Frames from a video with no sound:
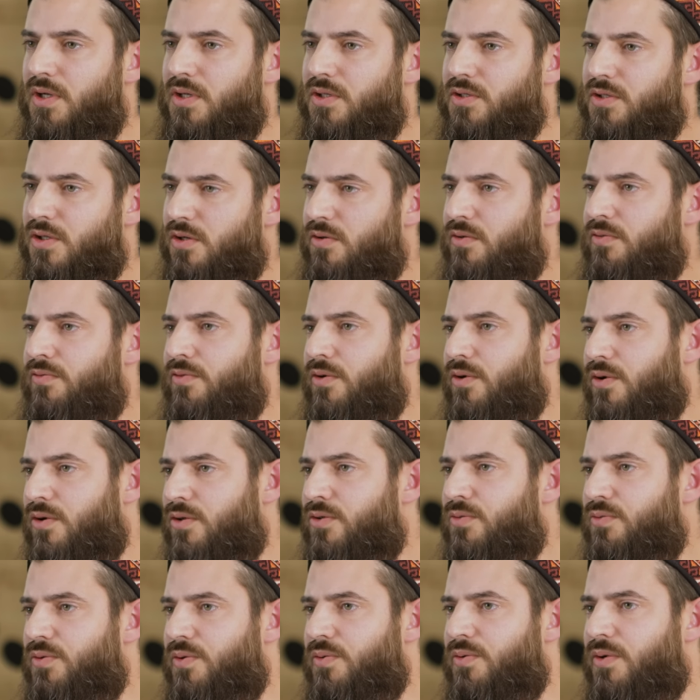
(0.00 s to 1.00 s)
So, of
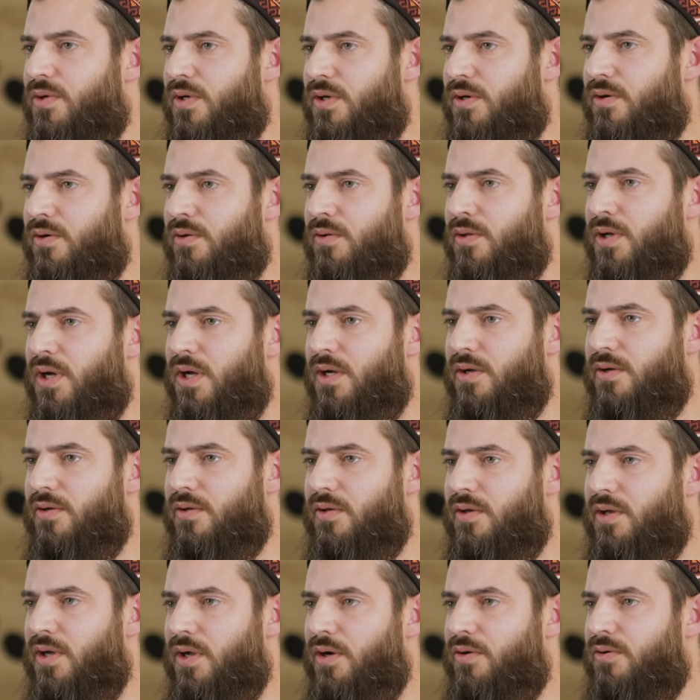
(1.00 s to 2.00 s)
course, we were all
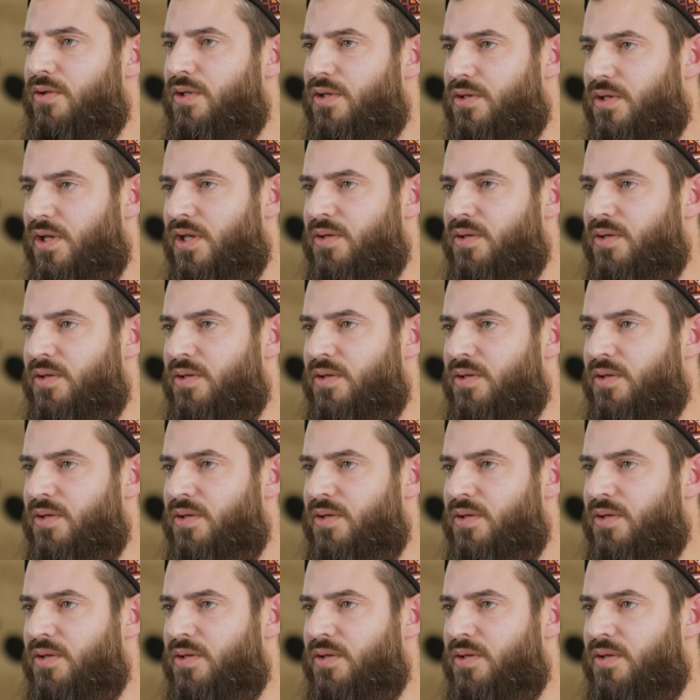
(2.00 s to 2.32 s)
carrying